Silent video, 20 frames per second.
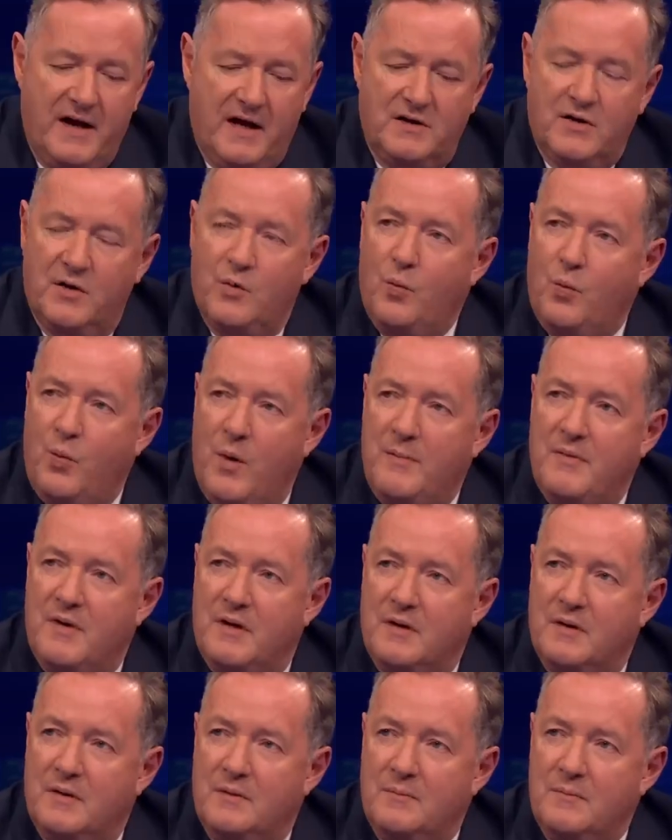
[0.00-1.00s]
a lot of
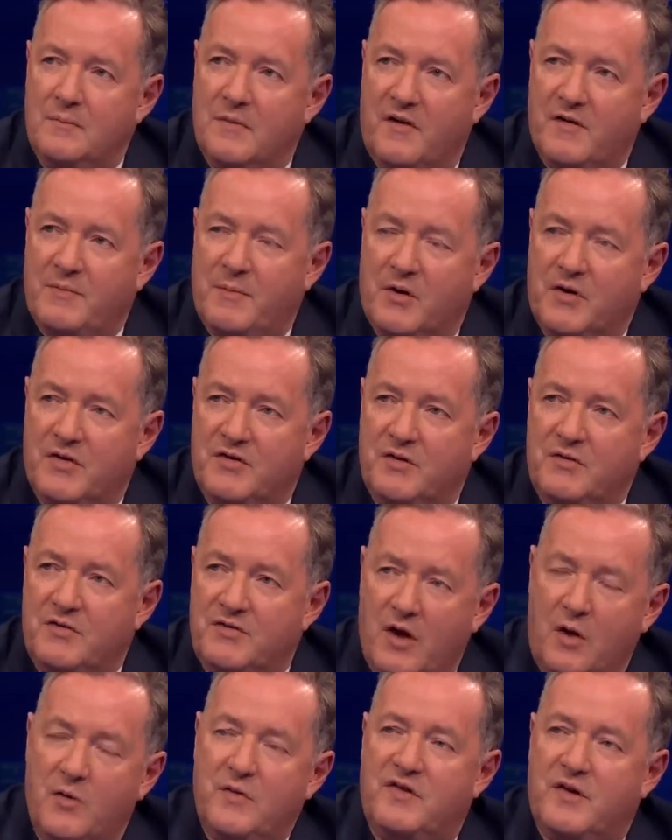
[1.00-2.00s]
women I've spoken to
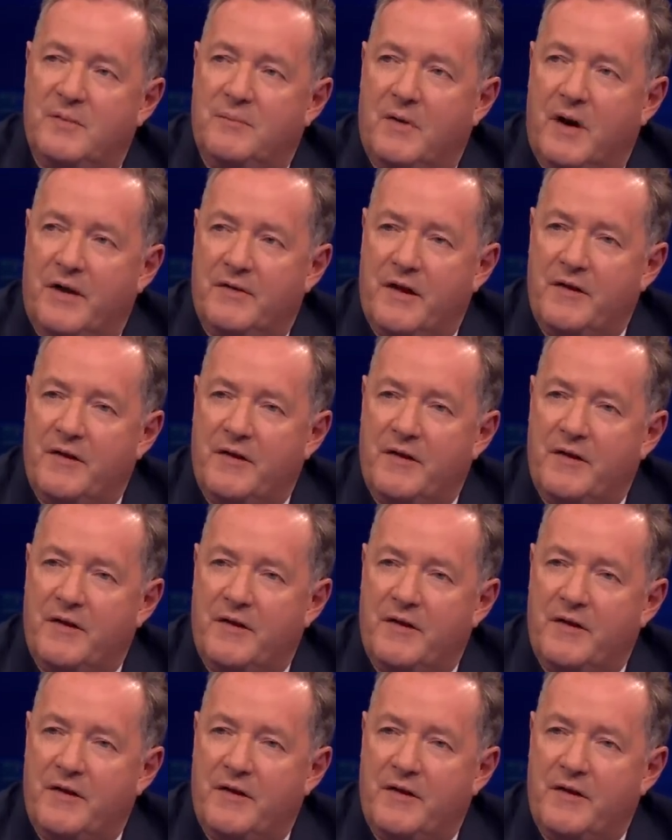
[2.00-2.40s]
don't admire.